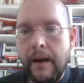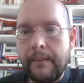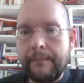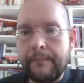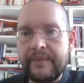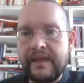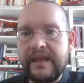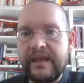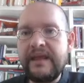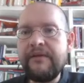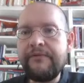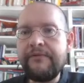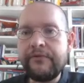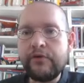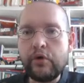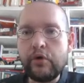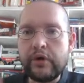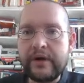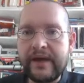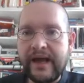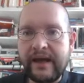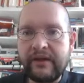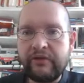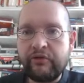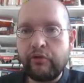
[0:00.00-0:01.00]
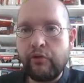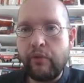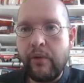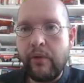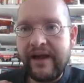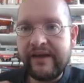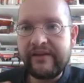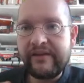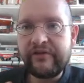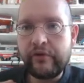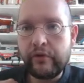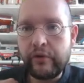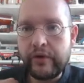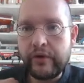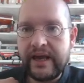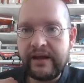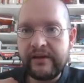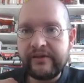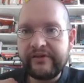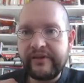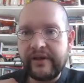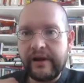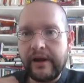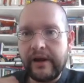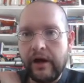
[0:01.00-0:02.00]
If you can't raise your
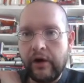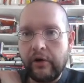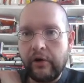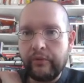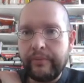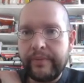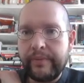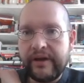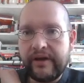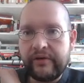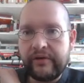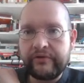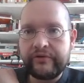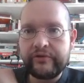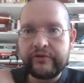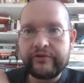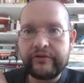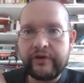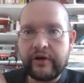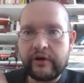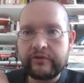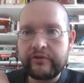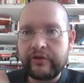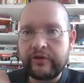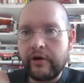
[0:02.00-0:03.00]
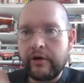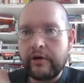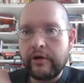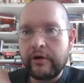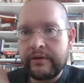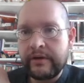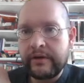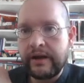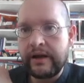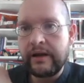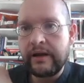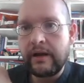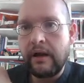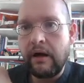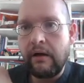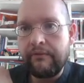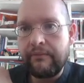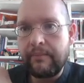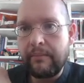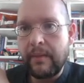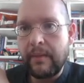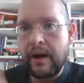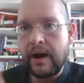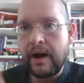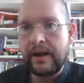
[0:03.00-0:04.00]
kids alone because you don't earn
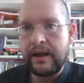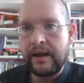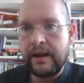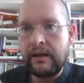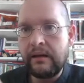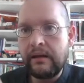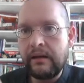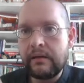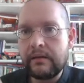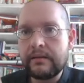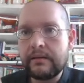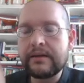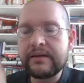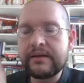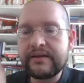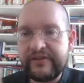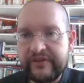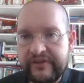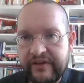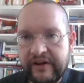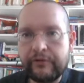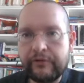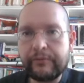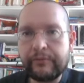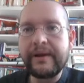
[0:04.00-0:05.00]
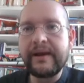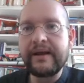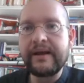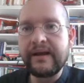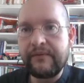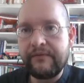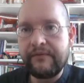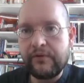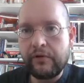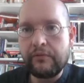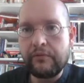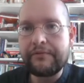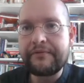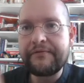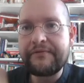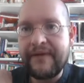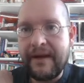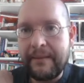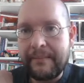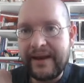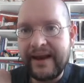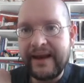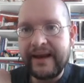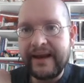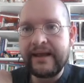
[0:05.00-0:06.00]
enough money, the state will give you
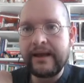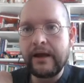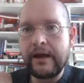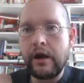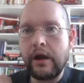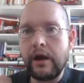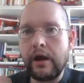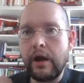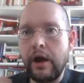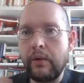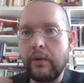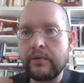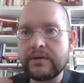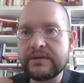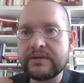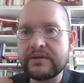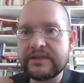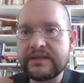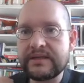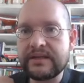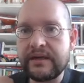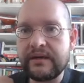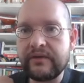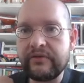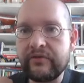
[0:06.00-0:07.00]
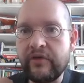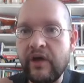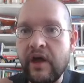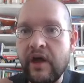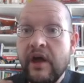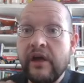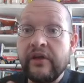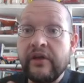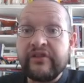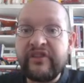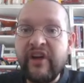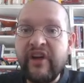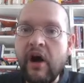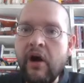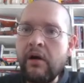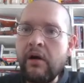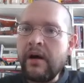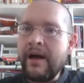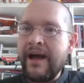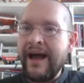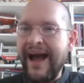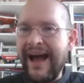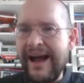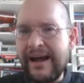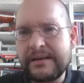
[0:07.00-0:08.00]
family allowances. So
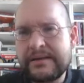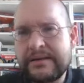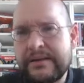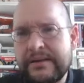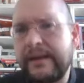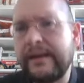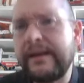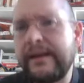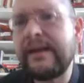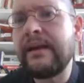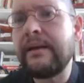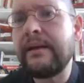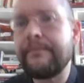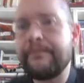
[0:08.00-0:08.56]
actually,